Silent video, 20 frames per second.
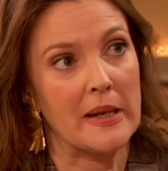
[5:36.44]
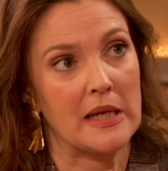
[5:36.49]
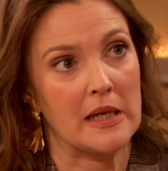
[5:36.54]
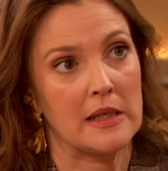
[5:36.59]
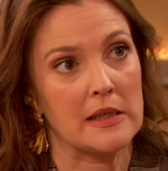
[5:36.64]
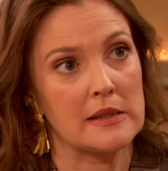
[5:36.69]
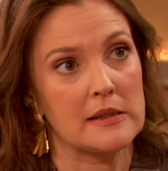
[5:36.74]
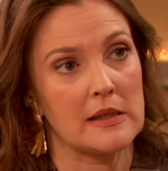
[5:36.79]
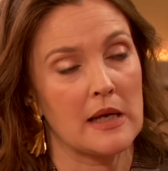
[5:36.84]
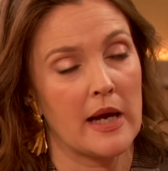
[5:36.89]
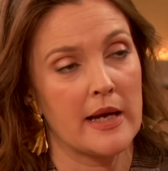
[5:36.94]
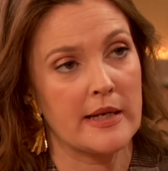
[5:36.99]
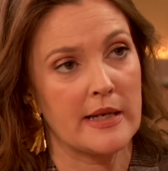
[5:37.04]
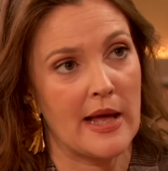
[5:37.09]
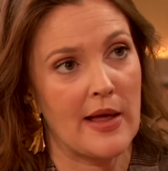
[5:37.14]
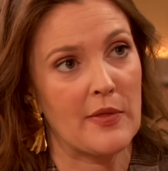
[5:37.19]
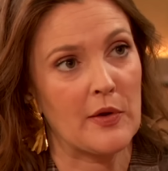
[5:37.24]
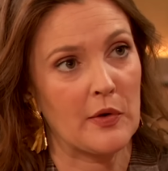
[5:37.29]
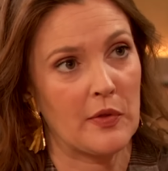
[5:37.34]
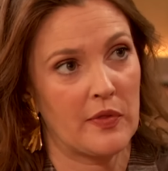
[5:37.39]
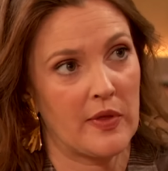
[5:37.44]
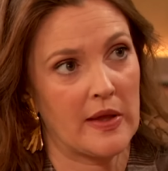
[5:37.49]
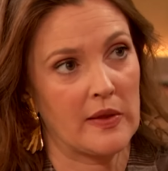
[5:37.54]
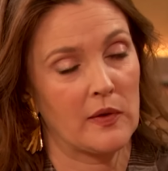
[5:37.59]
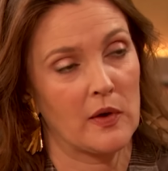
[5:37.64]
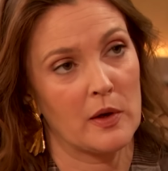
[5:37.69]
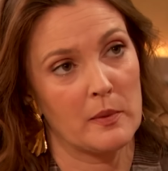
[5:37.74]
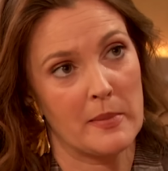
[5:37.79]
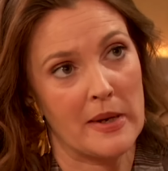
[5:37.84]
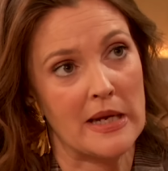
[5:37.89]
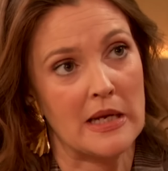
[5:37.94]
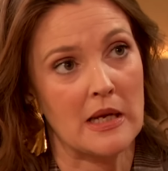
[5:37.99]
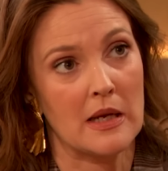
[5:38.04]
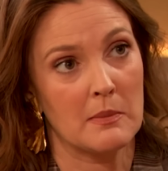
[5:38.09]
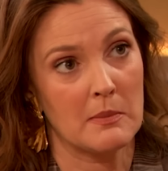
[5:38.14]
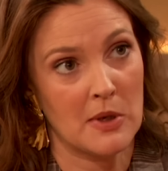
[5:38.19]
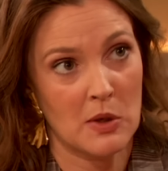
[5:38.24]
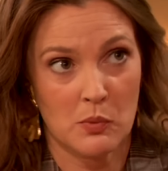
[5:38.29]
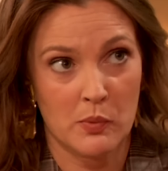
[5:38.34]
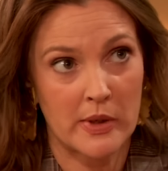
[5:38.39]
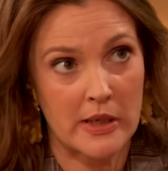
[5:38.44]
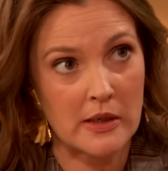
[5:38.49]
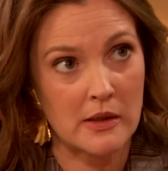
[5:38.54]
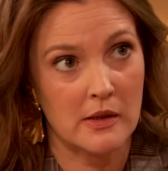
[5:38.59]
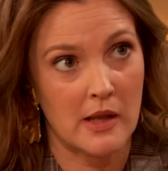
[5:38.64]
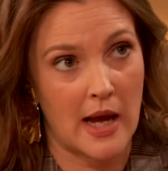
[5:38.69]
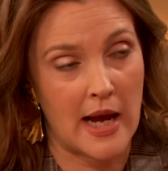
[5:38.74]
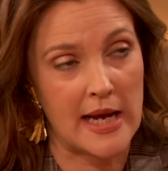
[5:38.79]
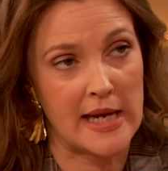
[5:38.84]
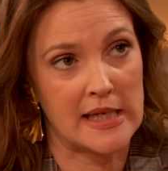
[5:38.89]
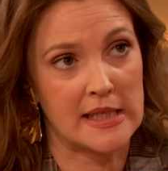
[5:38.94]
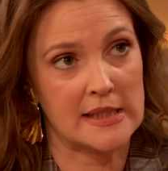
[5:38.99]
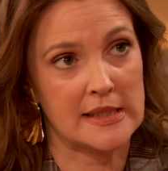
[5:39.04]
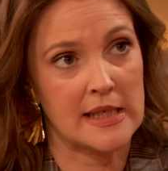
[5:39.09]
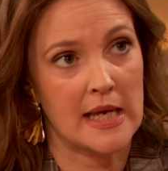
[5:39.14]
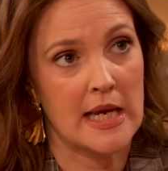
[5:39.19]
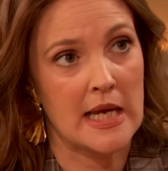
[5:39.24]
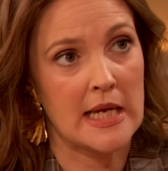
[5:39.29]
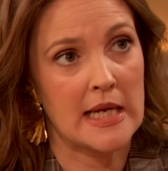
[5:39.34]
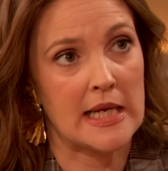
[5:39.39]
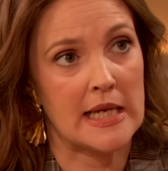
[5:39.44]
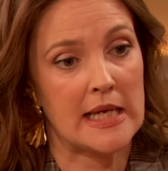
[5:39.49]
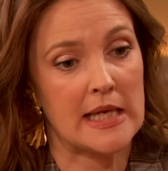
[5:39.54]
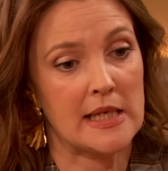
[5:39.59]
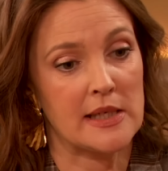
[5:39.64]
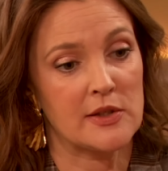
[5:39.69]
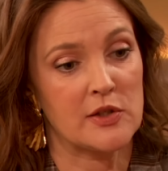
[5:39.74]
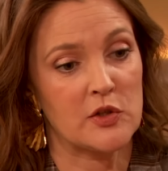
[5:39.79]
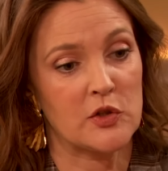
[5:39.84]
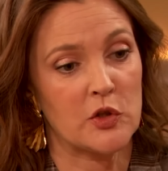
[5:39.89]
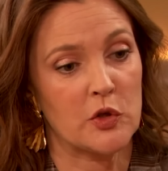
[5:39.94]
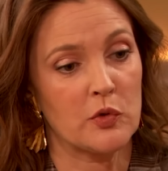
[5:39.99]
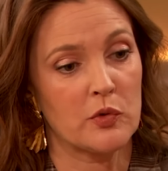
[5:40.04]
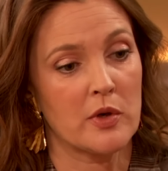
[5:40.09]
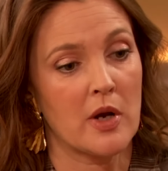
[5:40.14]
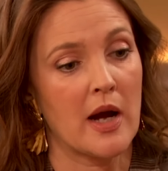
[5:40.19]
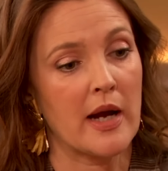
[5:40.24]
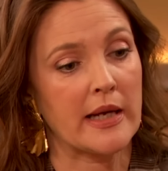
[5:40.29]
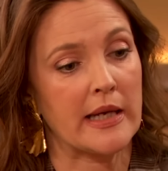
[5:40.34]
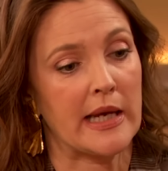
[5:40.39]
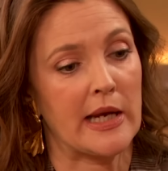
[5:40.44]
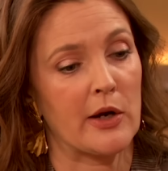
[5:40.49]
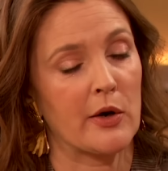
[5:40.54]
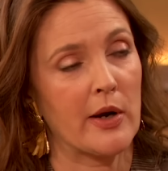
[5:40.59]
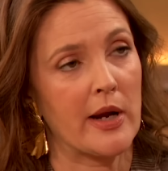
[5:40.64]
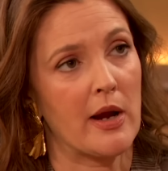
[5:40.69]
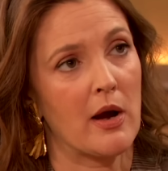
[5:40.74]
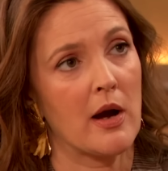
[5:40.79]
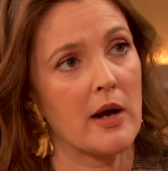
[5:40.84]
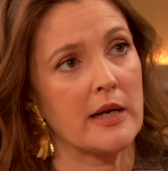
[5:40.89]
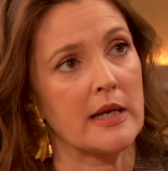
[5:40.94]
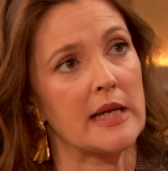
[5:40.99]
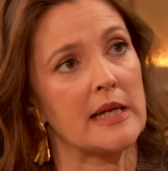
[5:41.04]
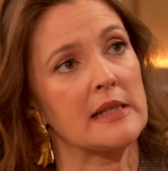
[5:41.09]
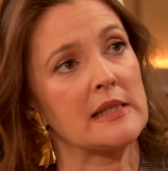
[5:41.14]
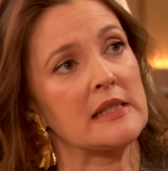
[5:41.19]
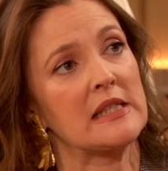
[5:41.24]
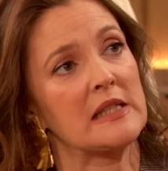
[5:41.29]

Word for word: because another thing that you're making me realize is to not carry on in